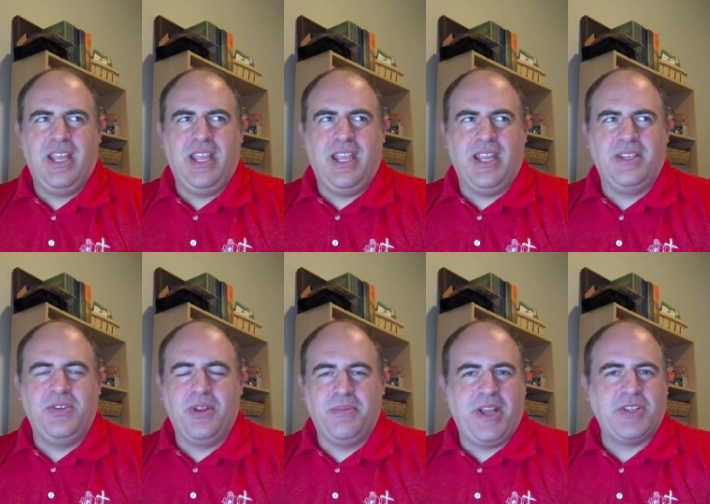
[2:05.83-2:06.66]
And you
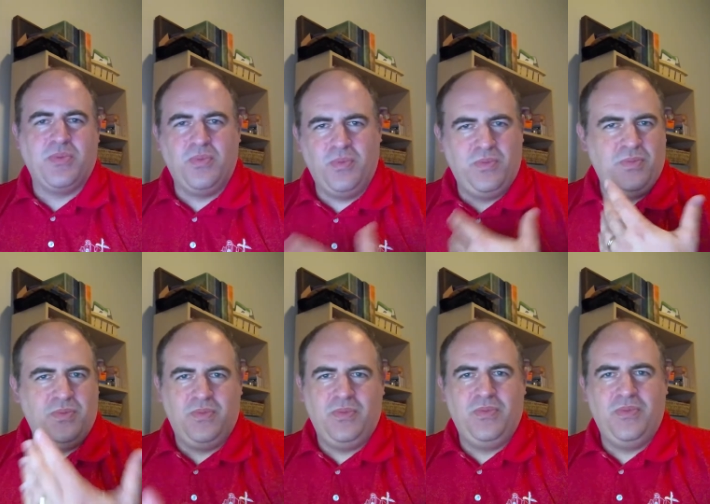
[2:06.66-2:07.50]
can imagine
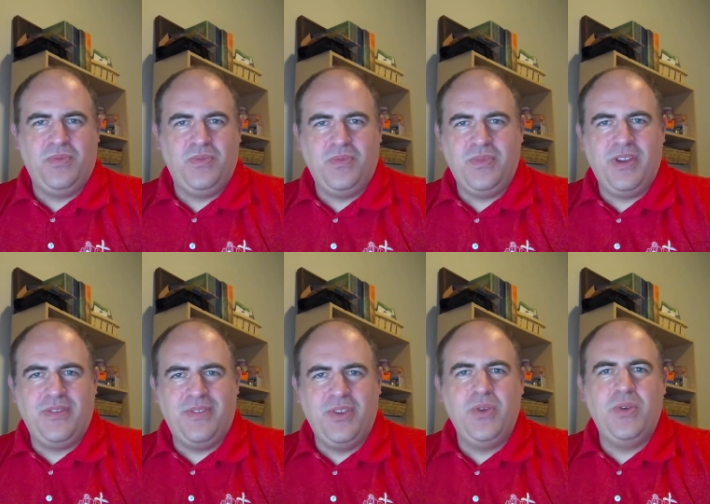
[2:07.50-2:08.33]

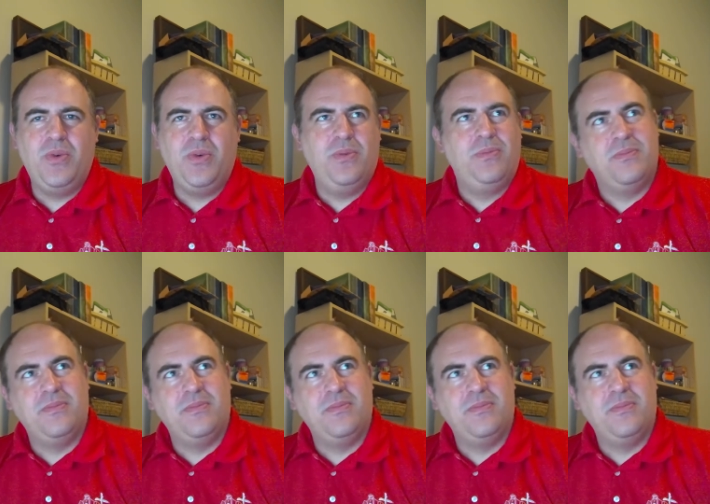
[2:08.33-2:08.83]
if you